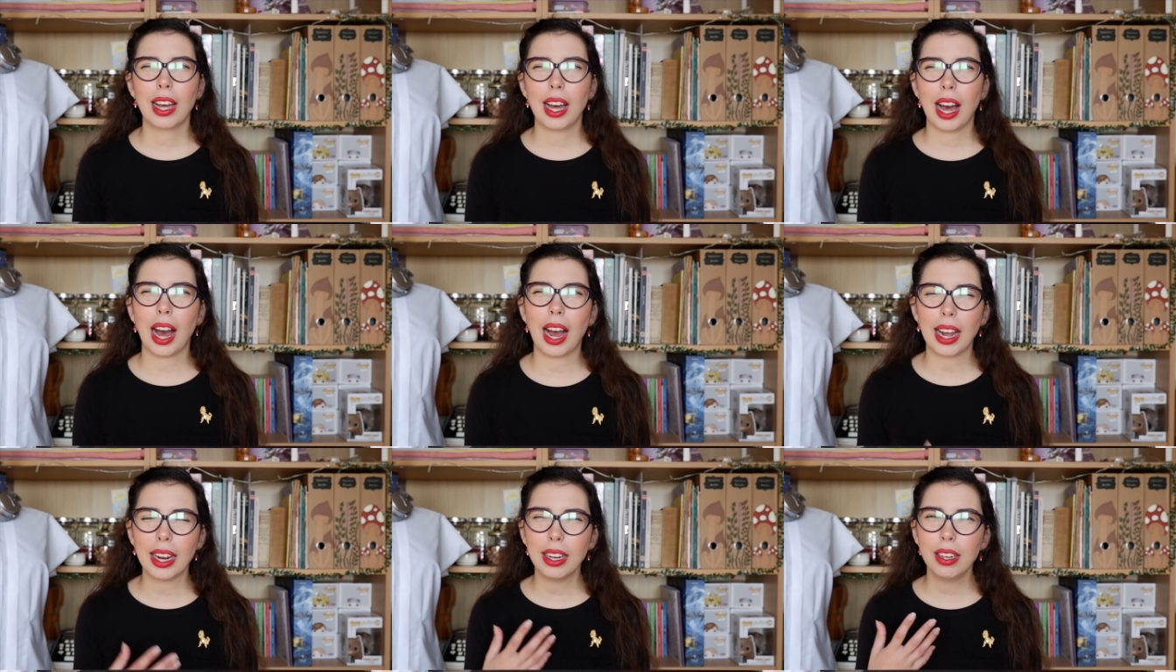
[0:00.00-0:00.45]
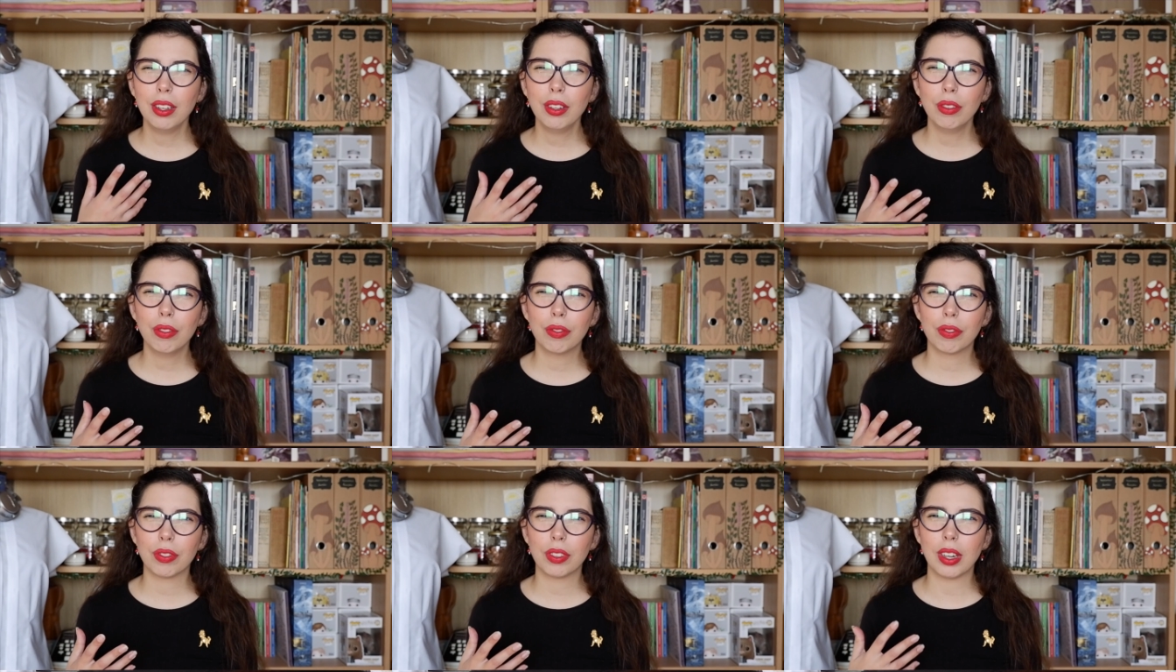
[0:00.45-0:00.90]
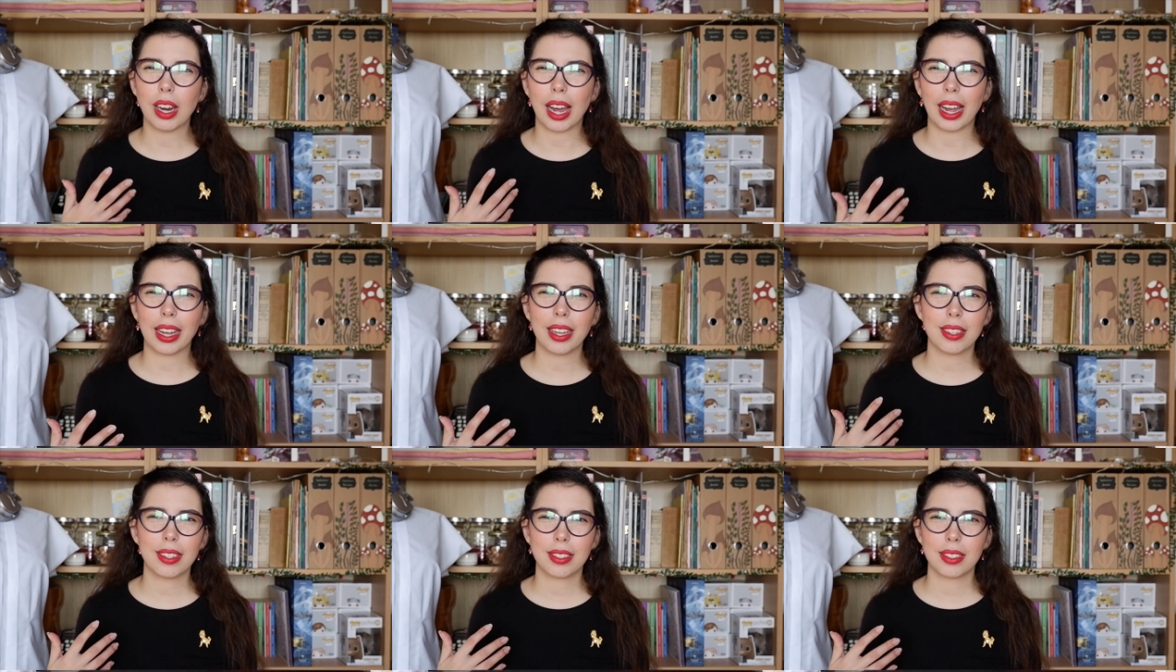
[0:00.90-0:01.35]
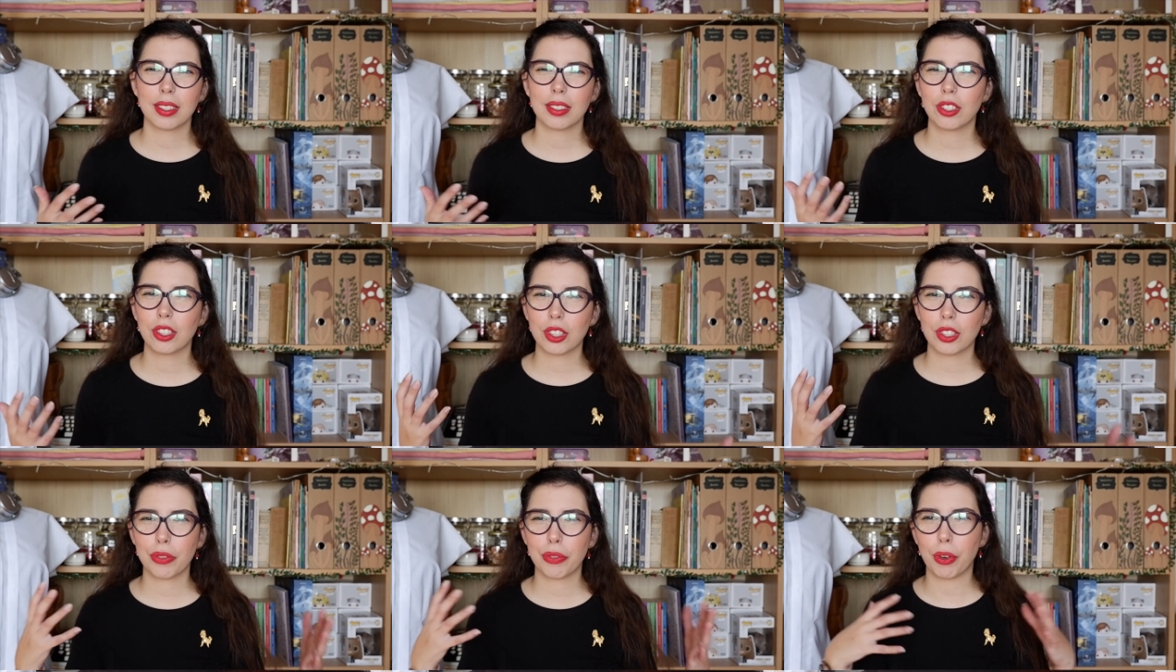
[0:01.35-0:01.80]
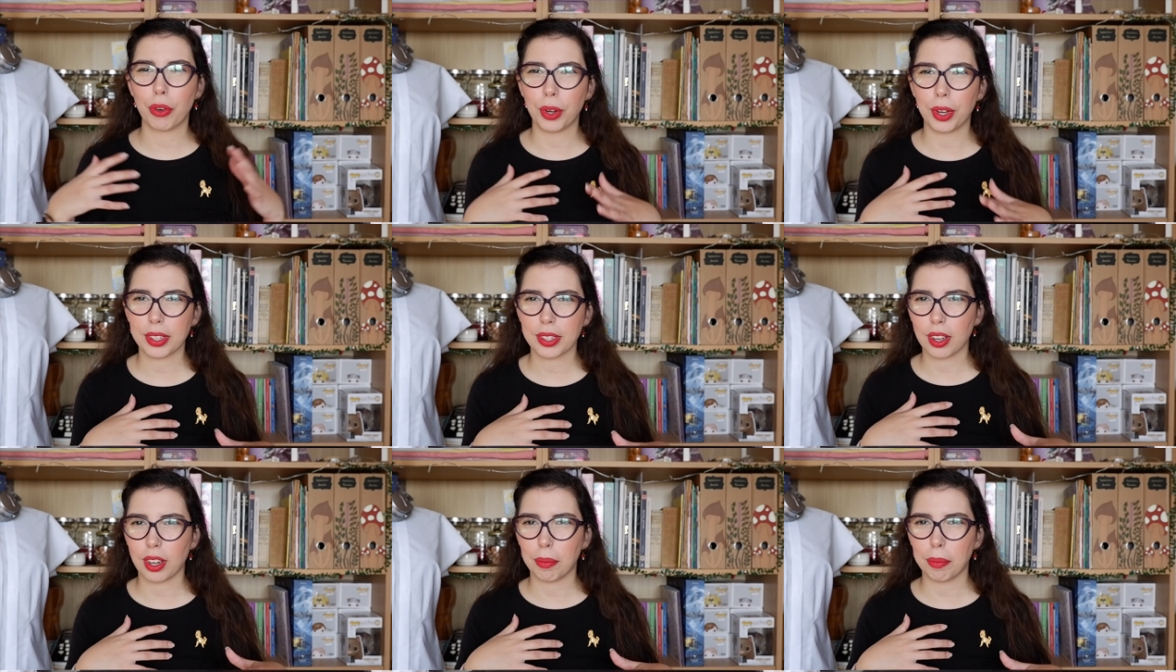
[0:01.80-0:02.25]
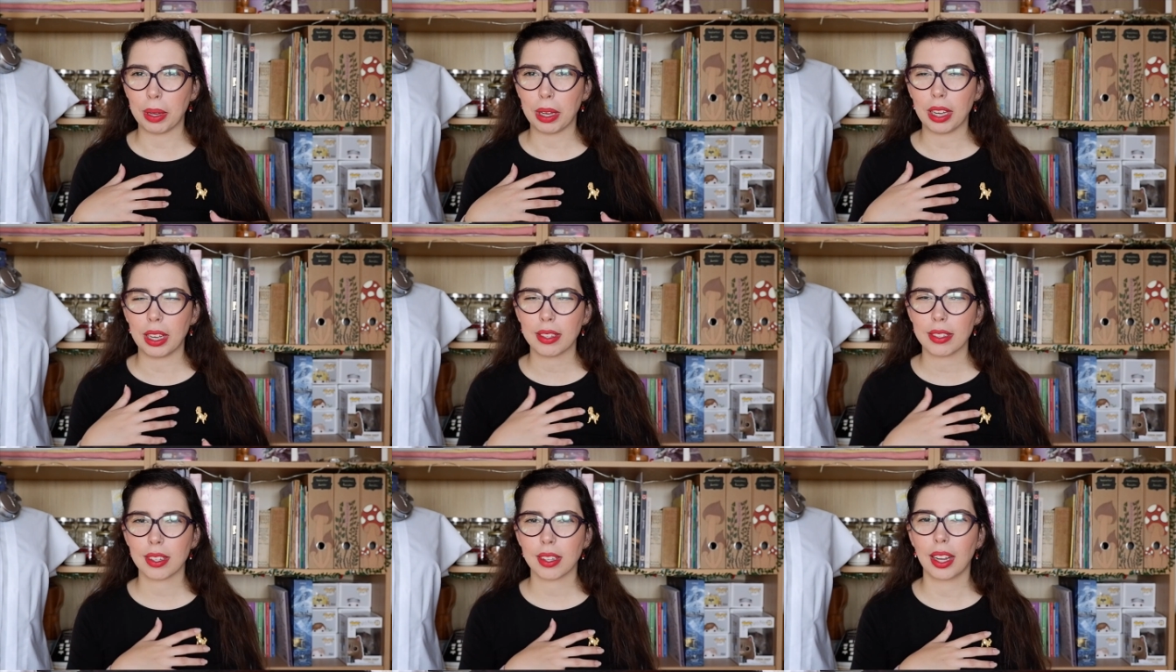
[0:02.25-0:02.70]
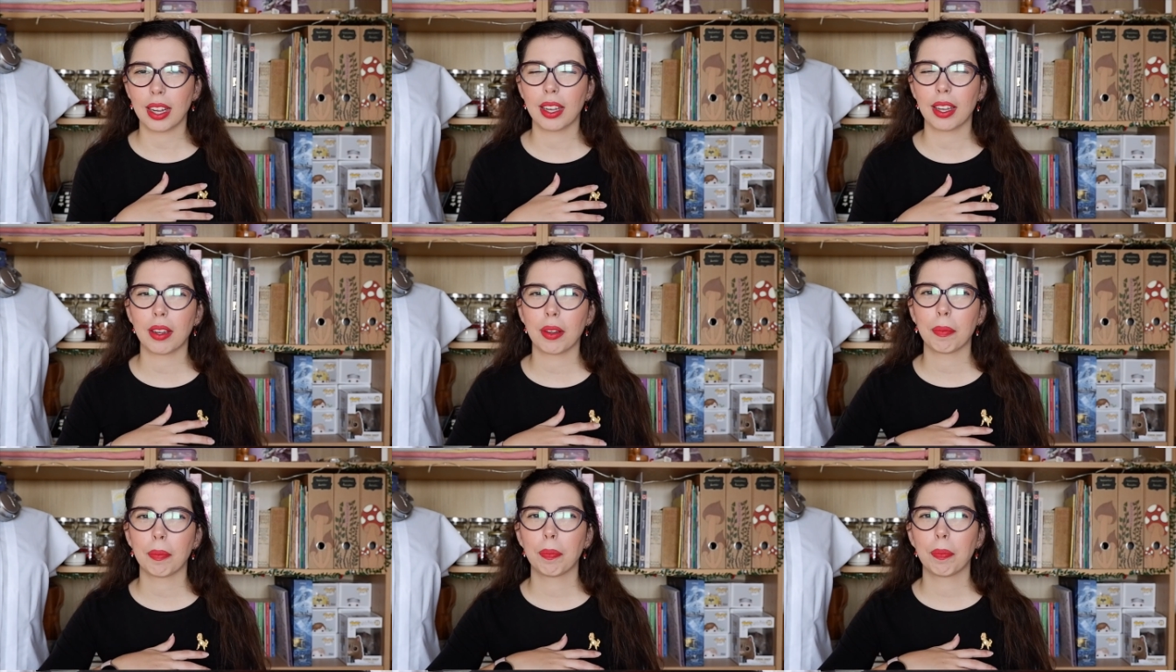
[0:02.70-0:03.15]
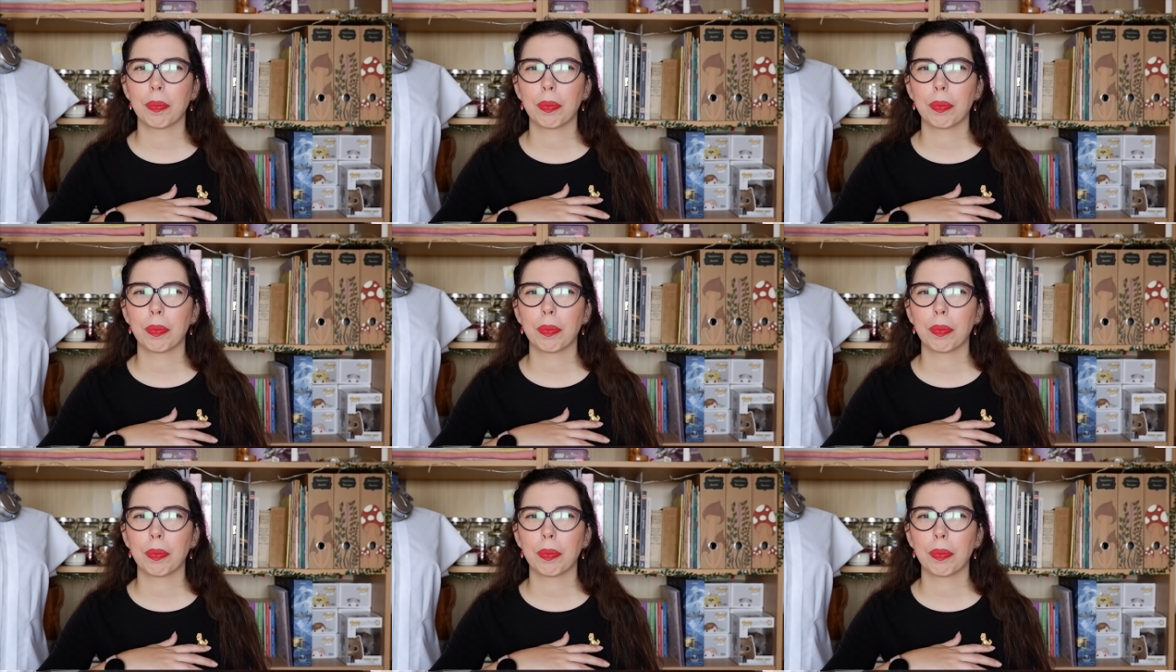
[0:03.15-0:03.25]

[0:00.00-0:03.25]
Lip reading: kind of nice to just focus on me and to like